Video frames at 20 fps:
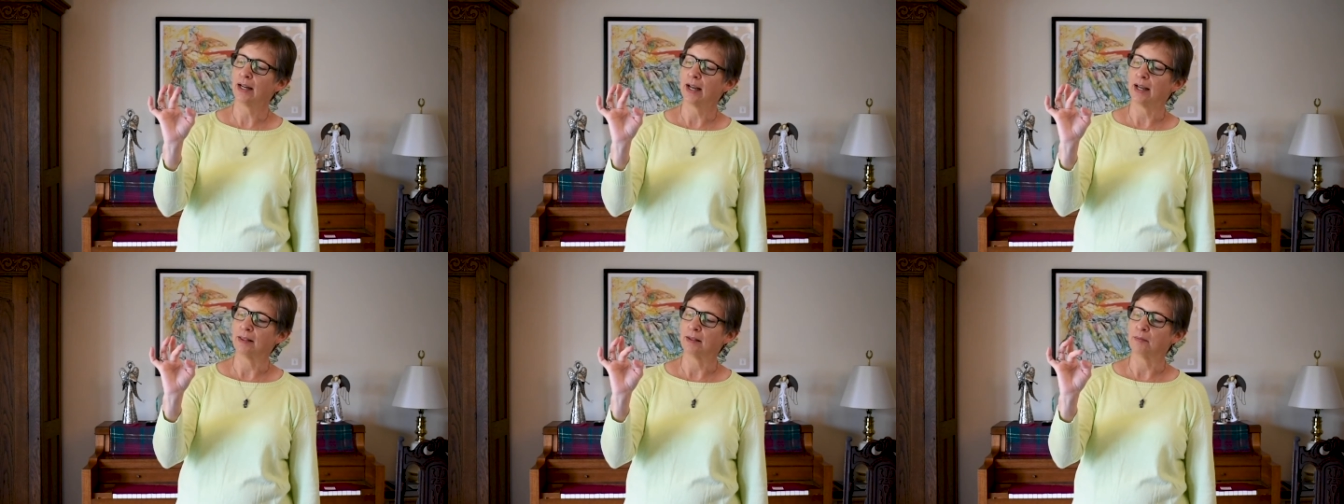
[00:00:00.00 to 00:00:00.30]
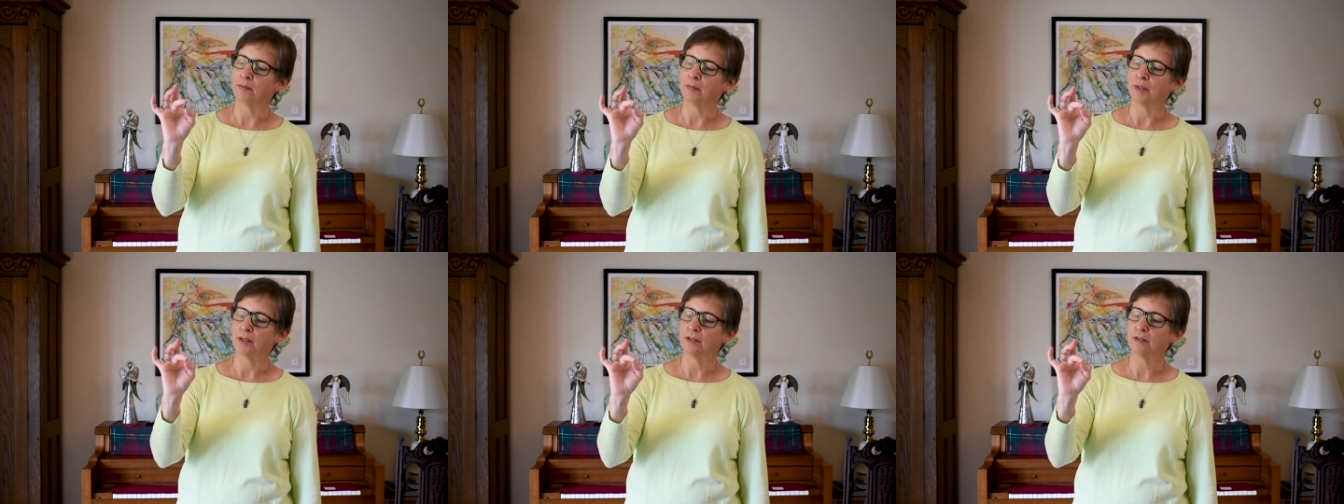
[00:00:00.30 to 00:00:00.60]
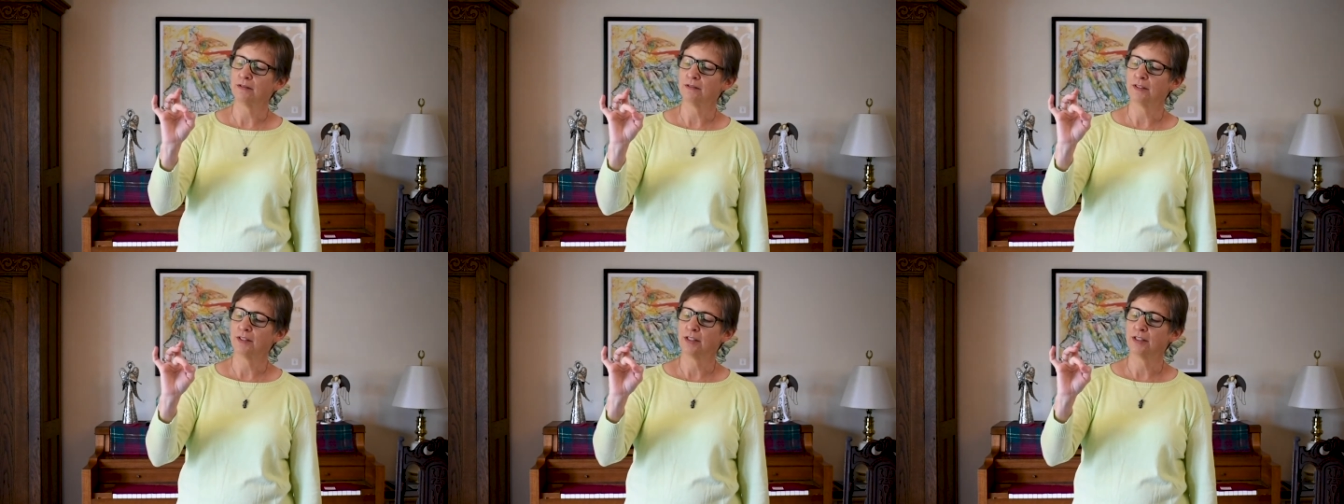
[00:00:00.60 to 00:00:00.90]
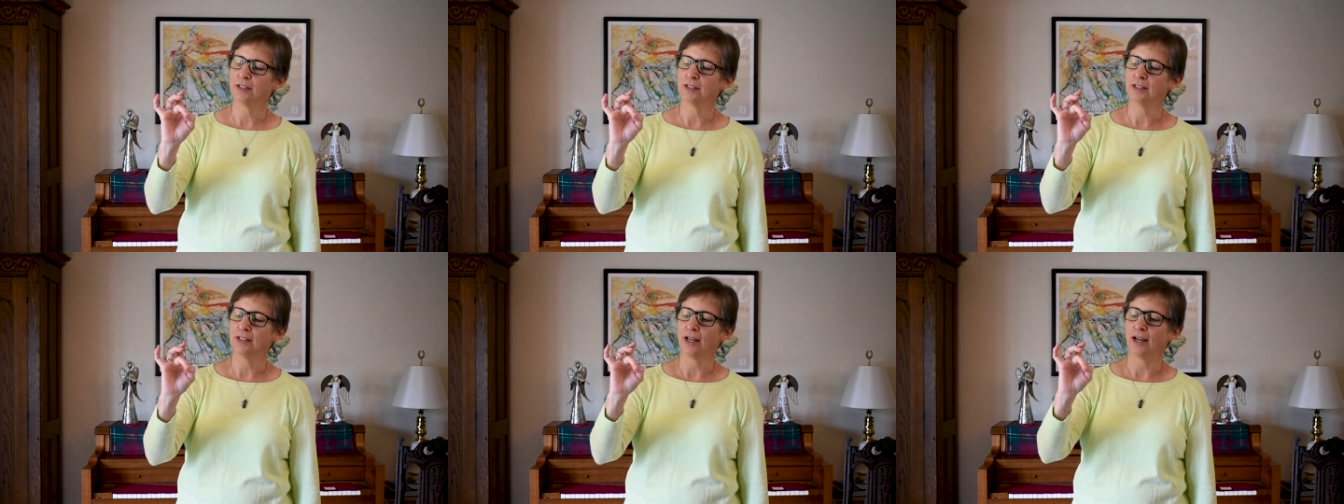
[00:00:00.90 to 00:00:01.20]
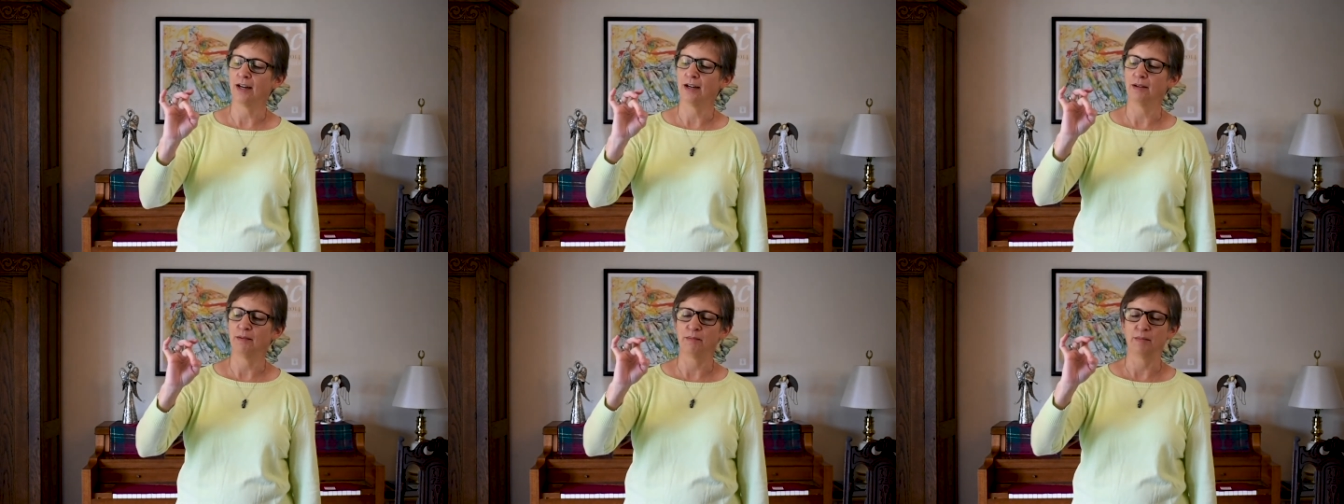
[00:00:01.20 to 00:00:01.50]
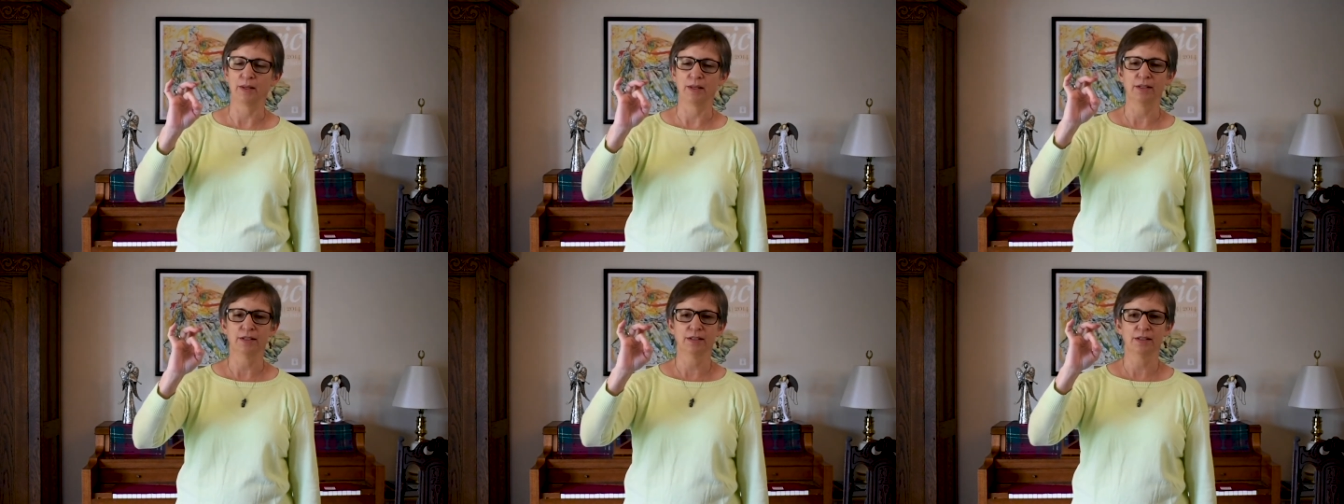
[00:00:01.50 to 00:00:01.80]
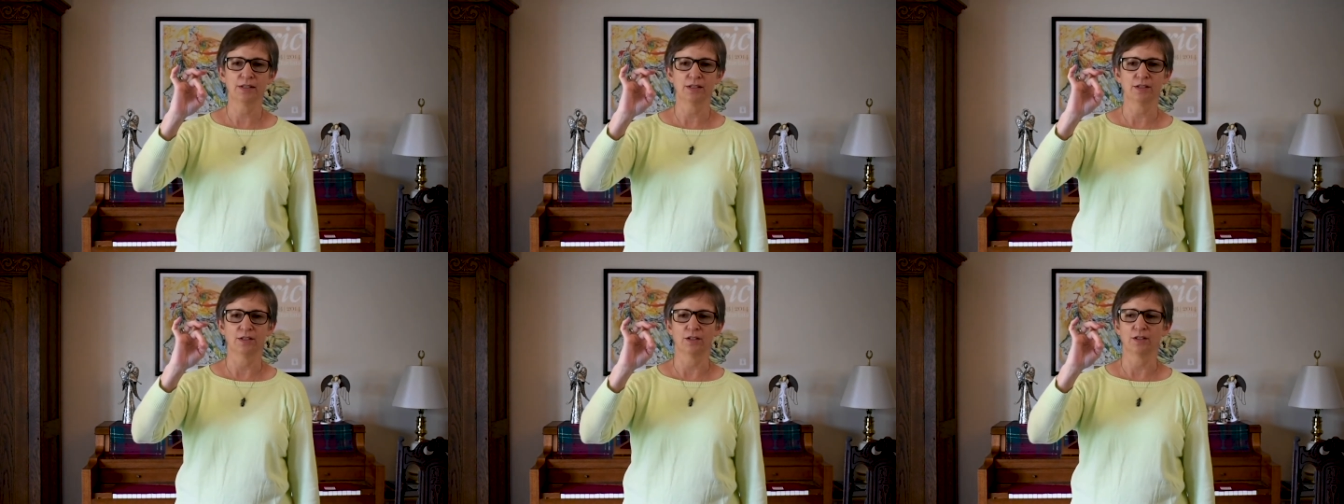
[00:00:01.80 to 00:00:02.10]
and the middle finger dot and make a
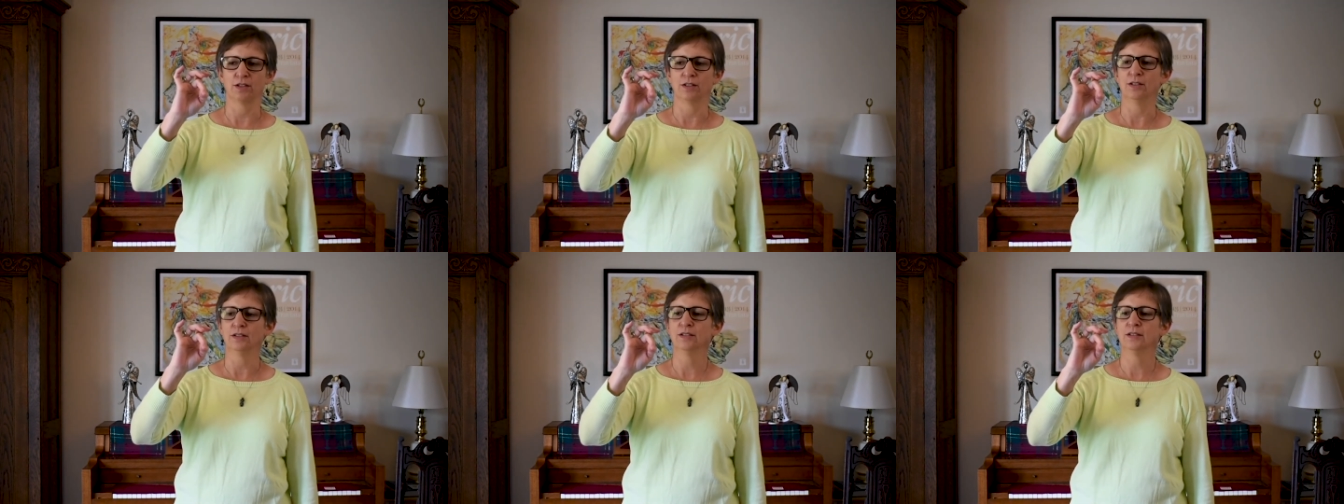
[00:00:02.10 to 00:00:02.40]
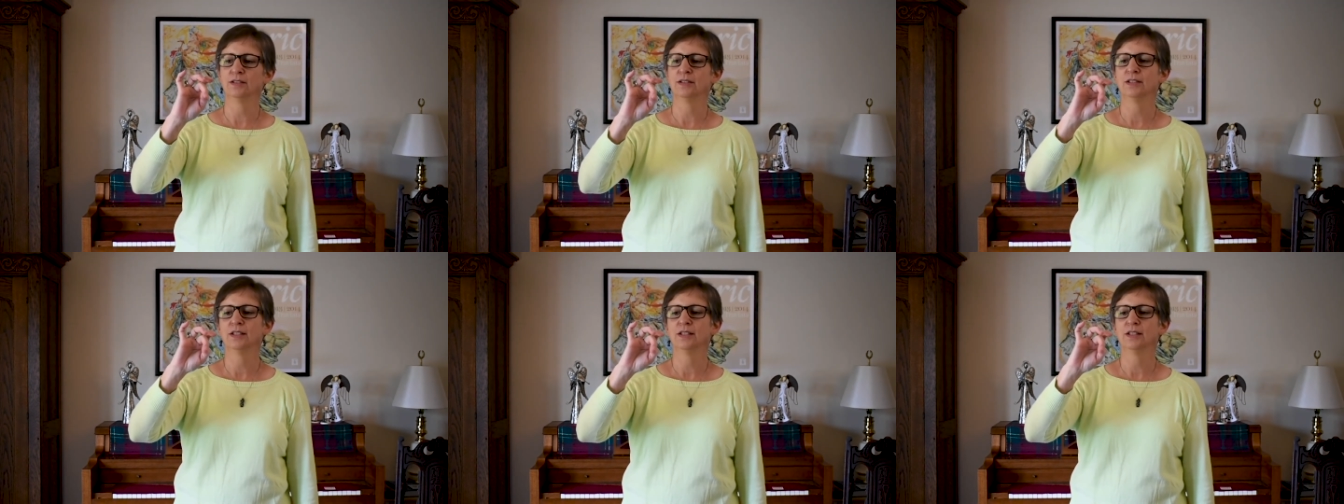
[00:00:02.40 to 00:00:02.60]
circle.